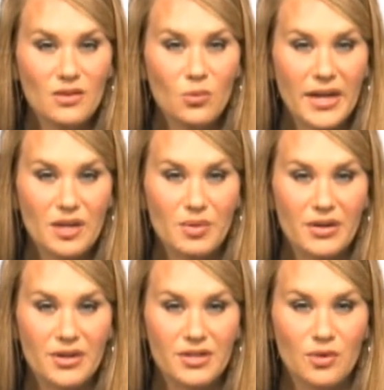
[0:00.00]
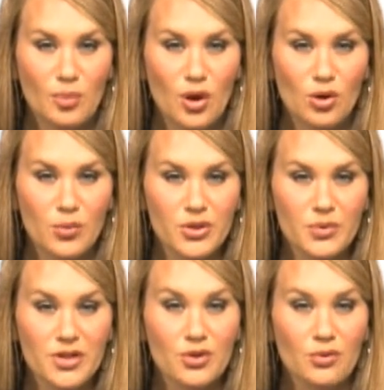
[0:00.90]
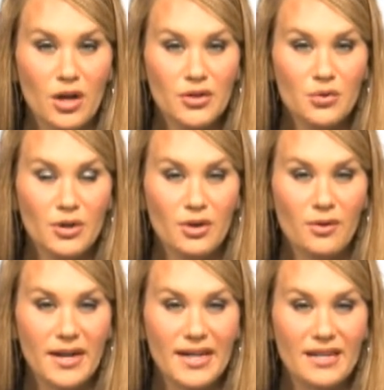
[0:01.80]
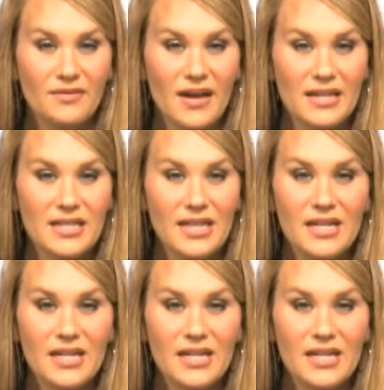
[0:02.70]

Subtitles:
the waiting periods for borrowers with a derogatory credit event,